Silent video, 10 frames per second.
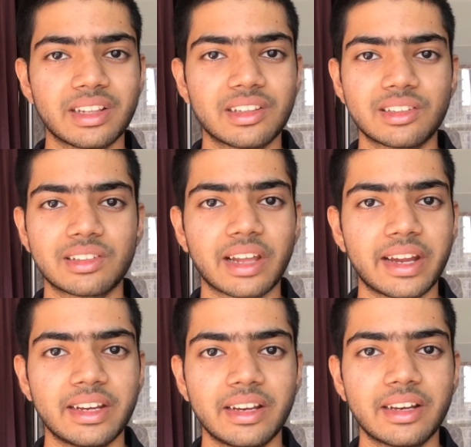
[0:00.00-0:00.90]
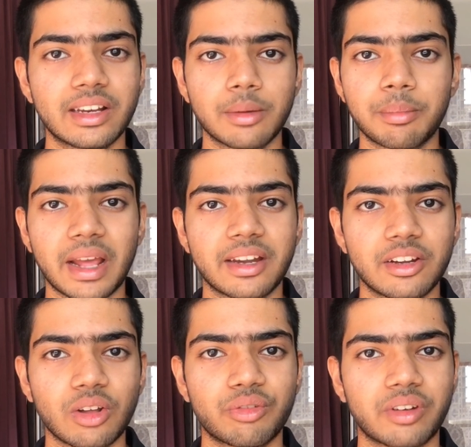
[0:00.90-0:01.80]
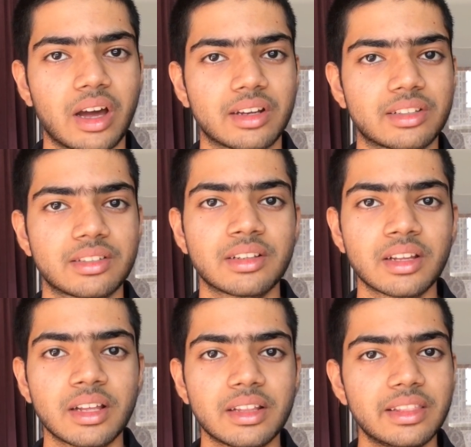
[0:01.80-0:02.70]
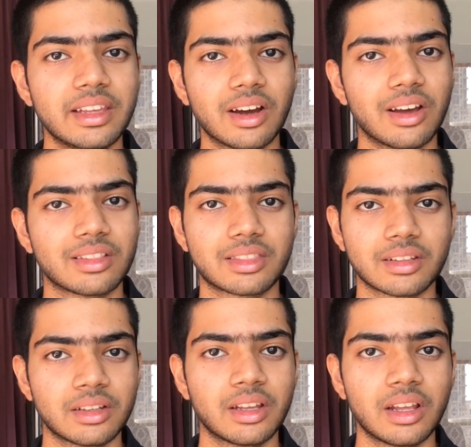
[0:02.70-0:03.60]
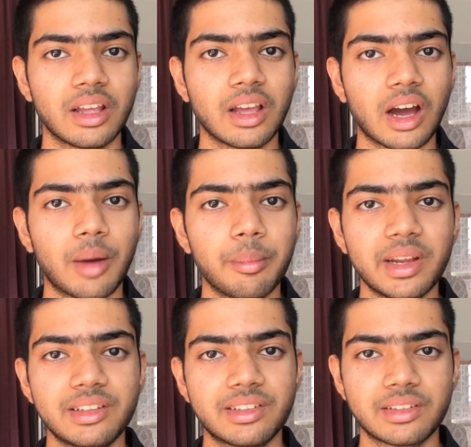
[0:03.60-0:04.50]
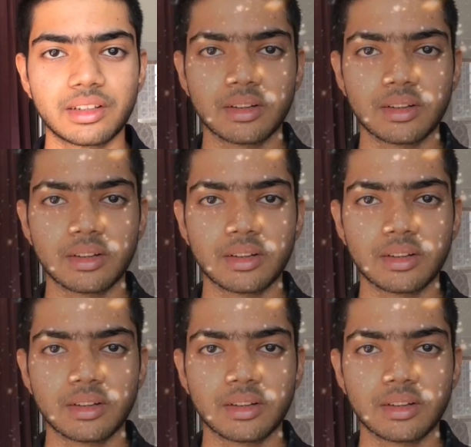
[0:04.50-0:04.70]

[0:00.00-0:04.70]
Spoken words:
in this tiny little planet of ours, the Earth, amidst